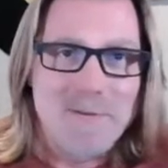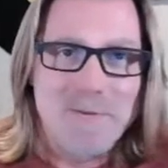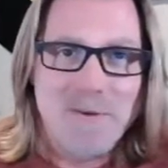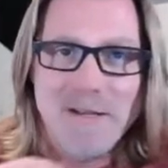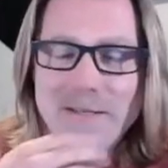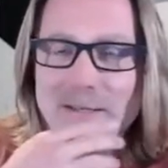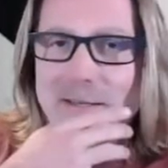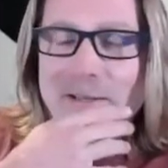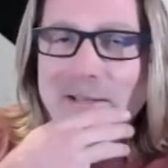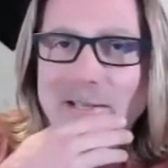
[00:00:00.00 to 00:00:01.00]
fun.
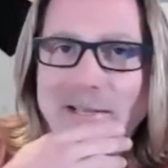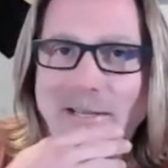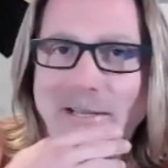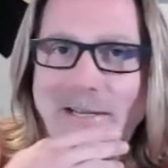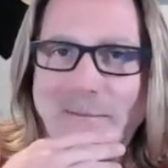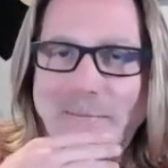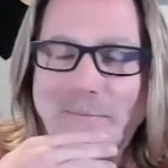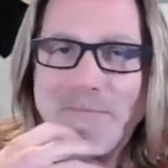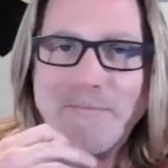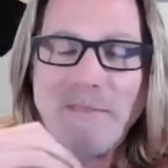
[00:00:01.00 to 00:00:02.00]

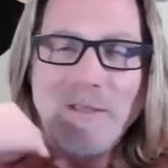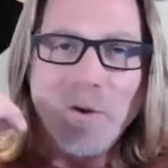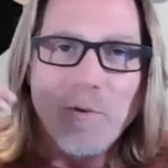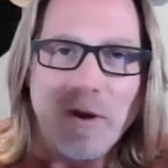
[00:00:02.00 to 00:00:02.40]
Um, Going